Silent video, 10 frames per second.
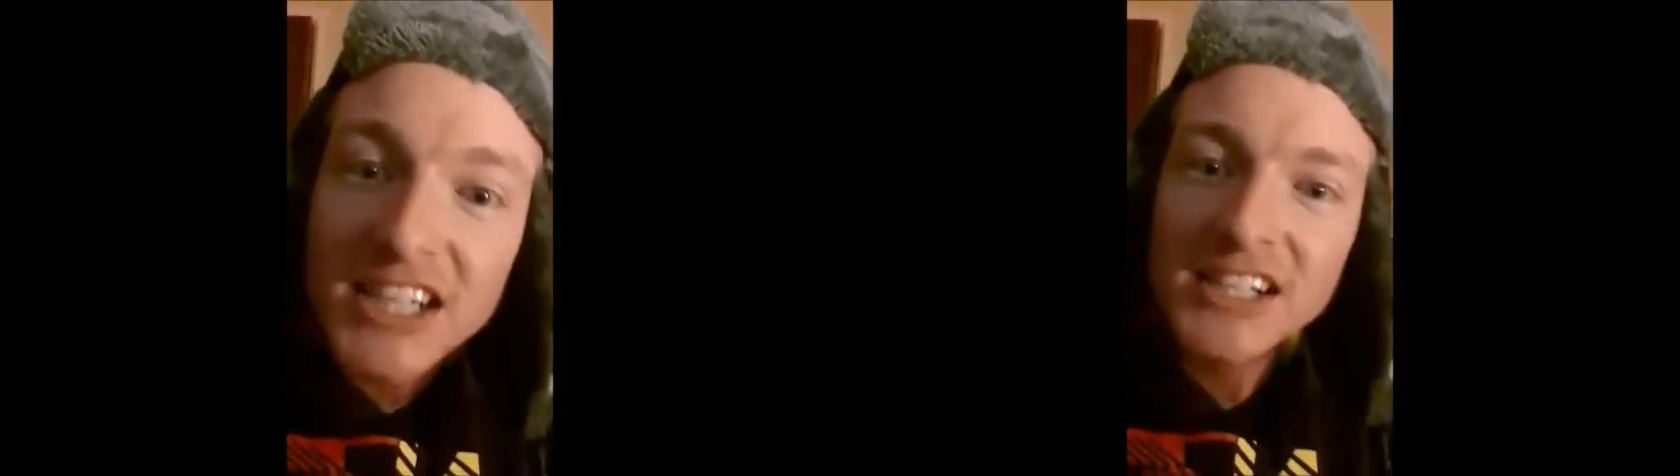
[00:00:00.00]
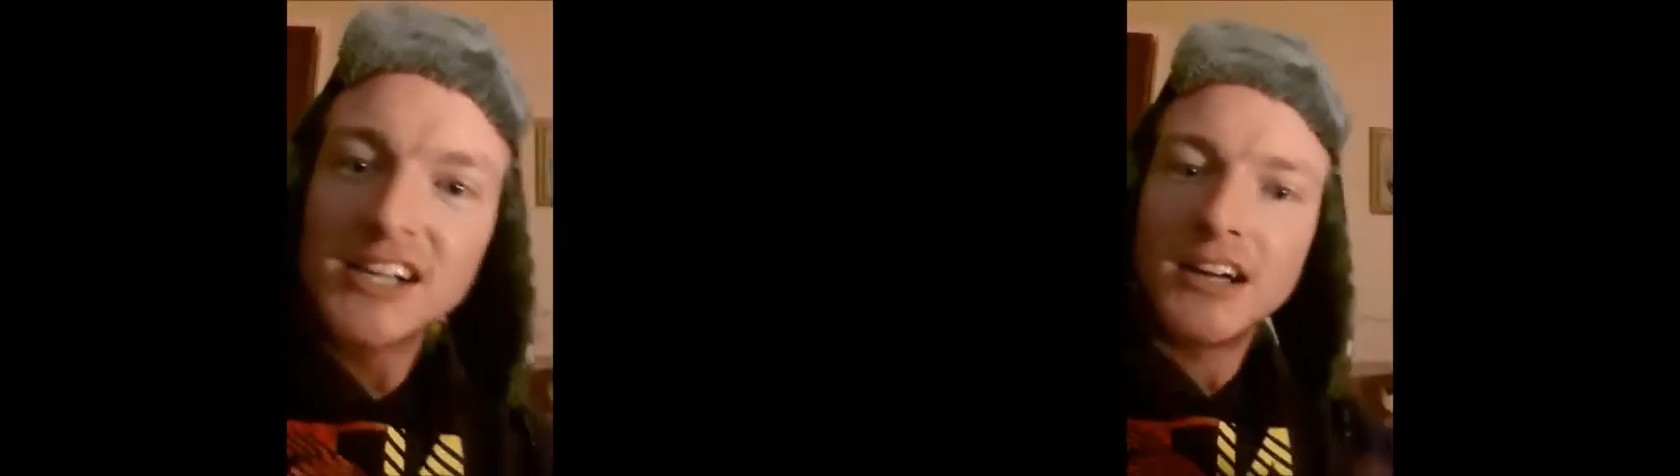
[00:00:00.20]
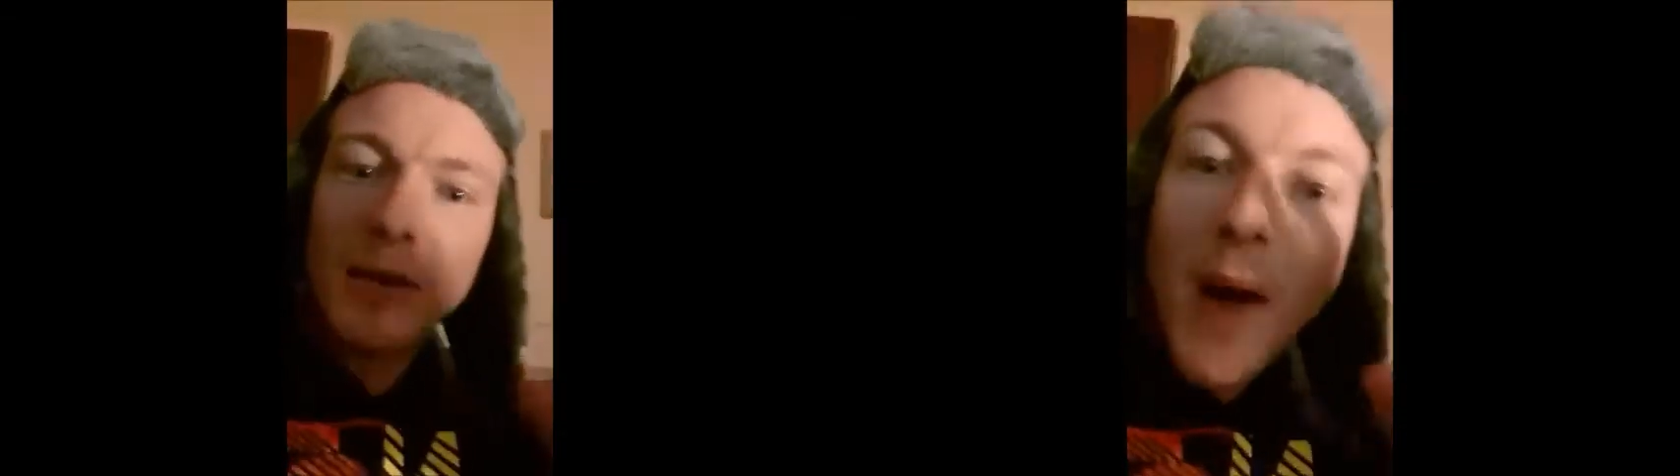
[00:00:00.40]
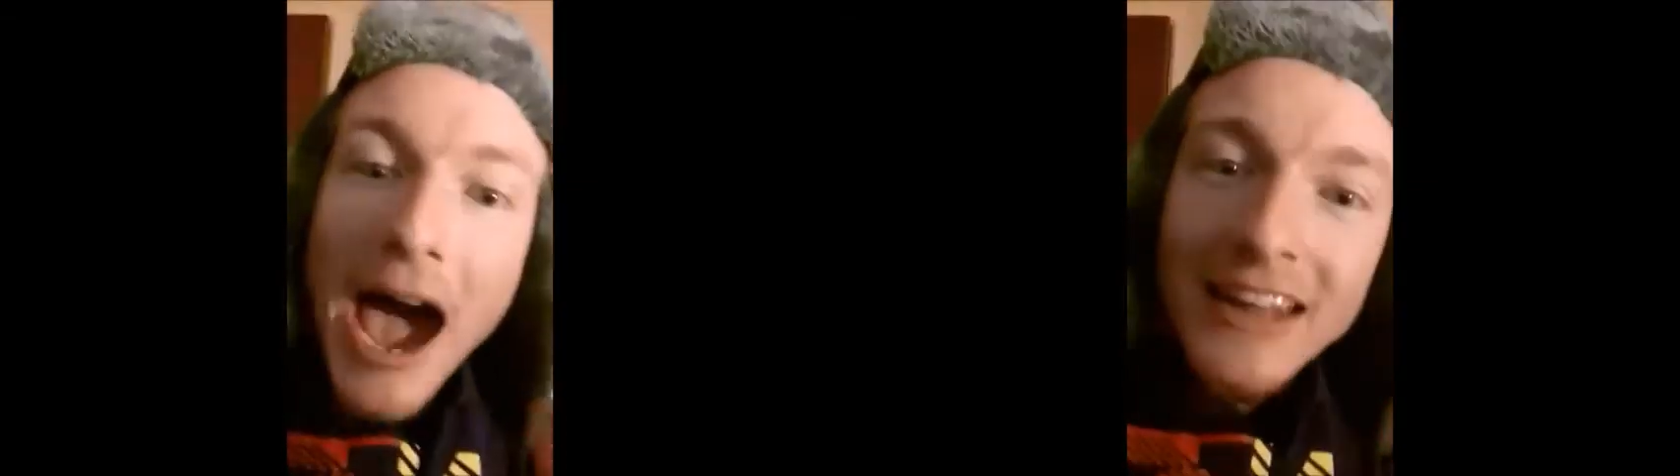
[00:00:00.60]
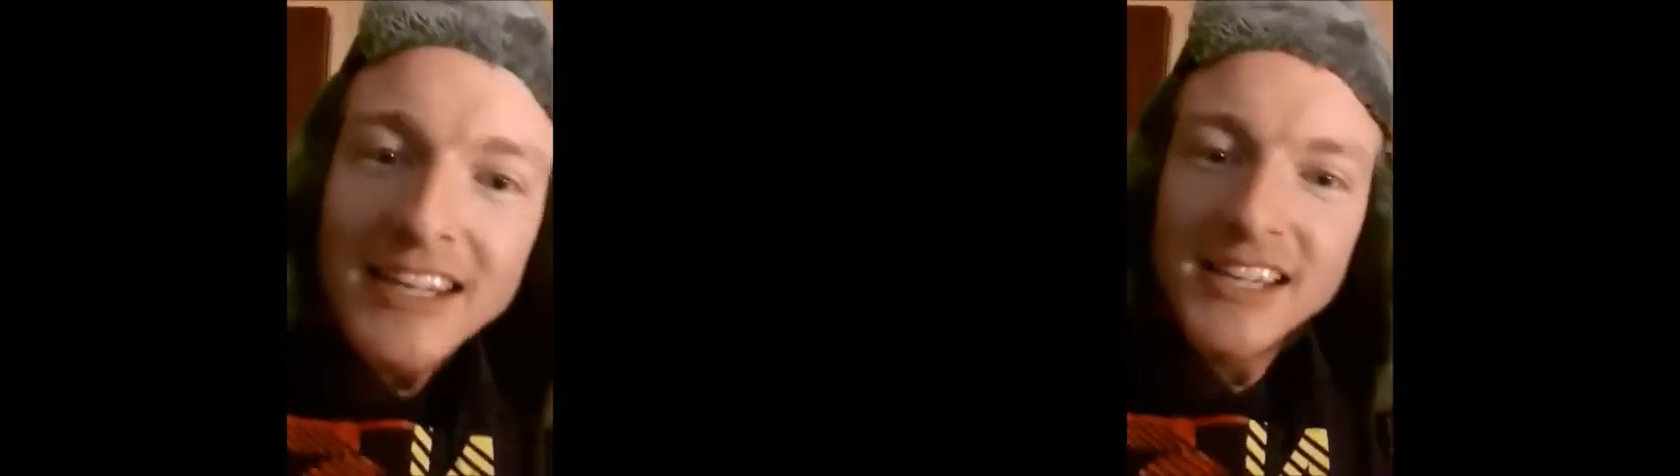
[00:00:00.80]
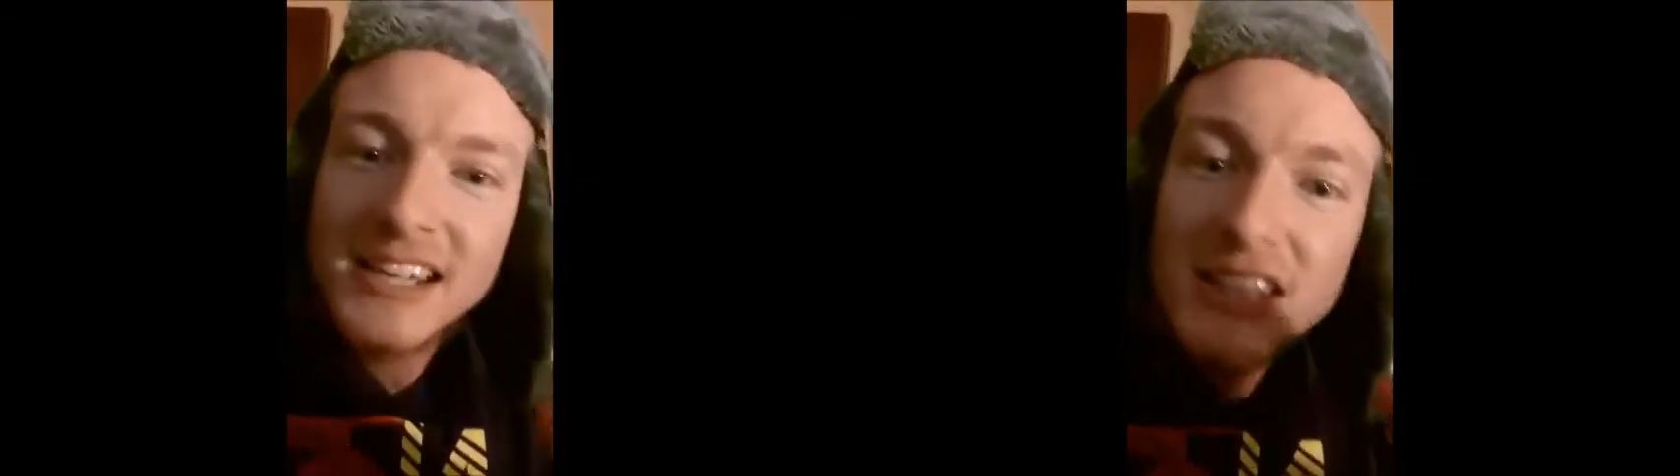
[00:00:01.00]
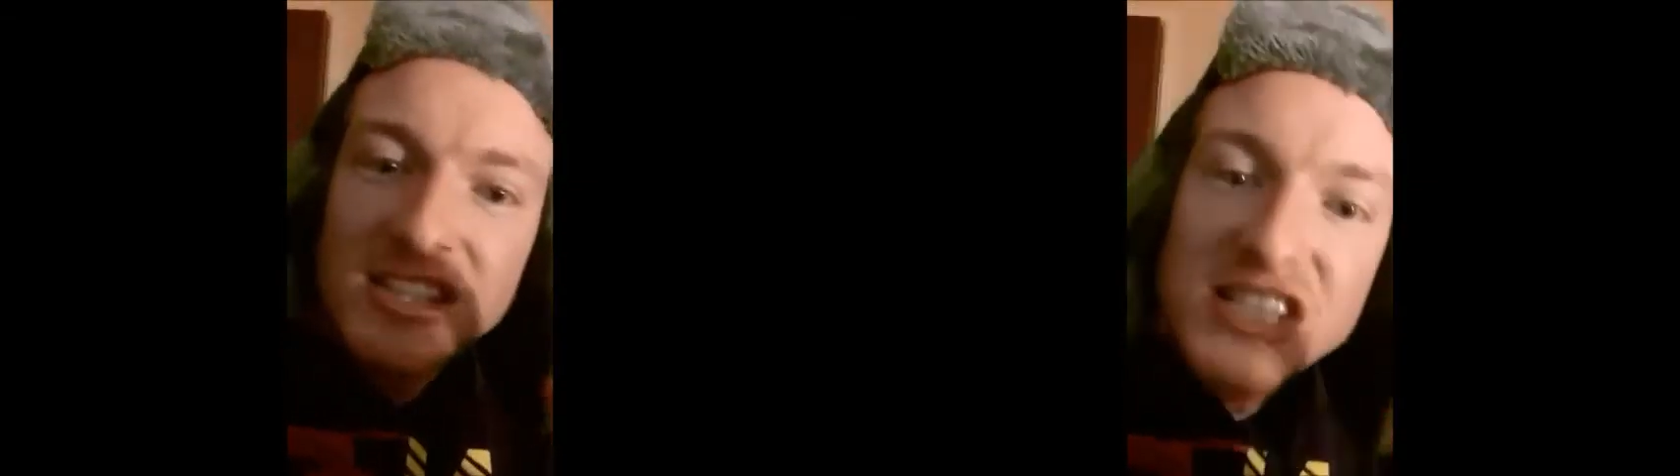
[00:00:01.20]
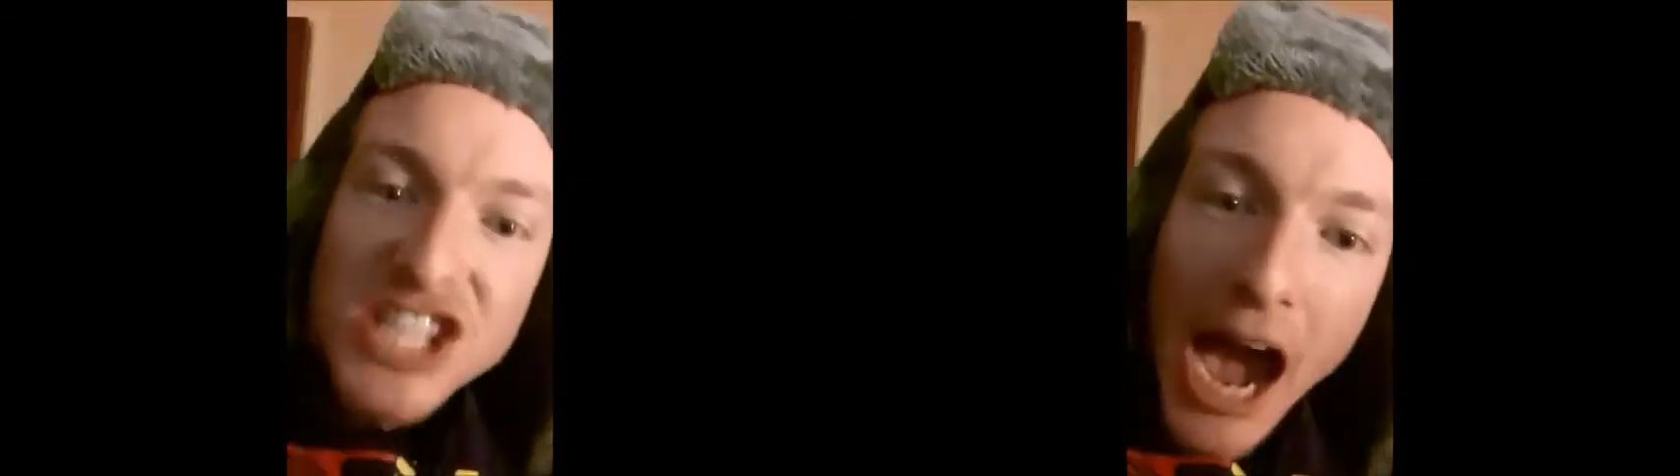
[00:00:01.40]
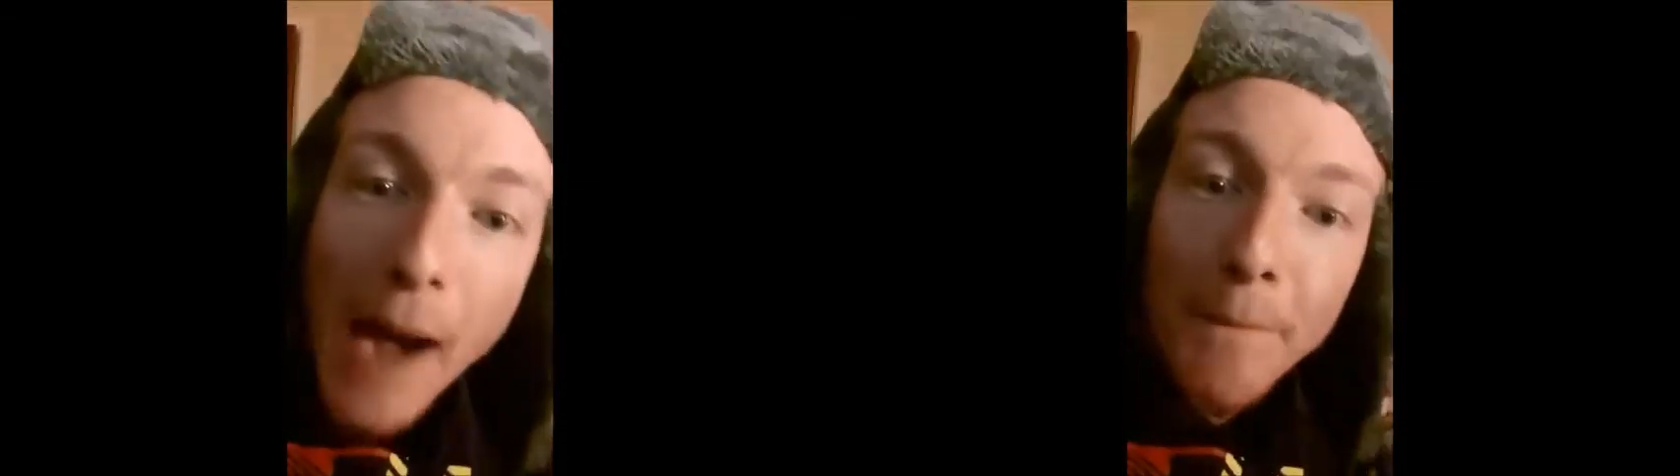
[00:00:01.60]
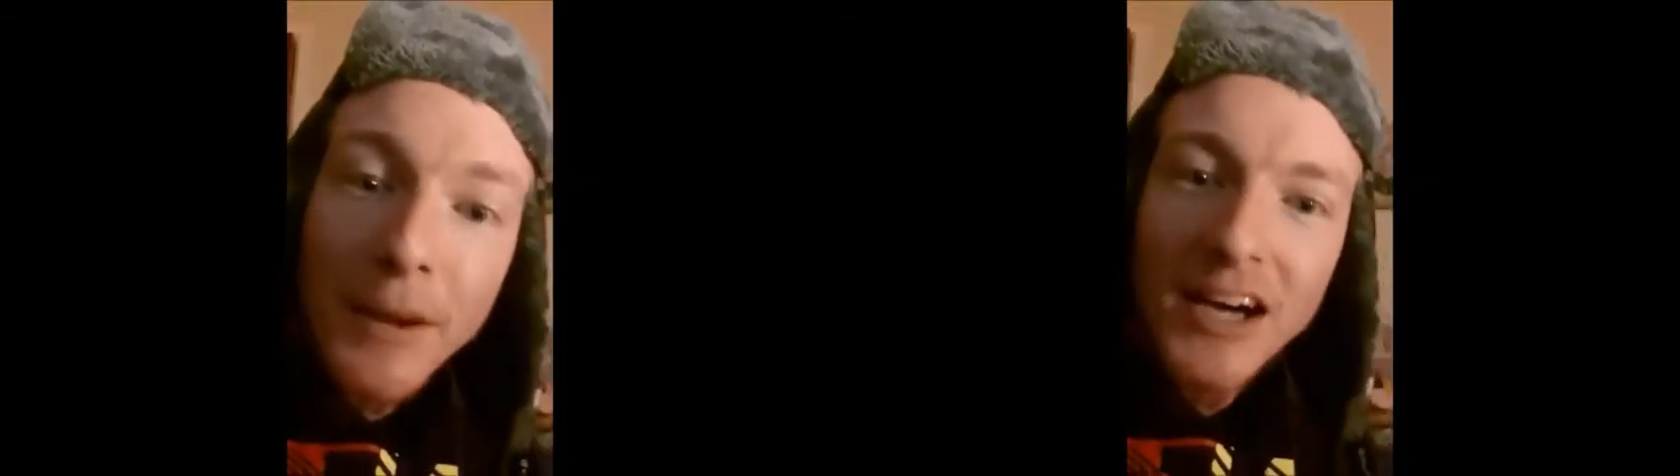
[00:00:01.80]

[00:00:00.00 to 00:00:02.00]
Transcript: Come on, get to the chopper.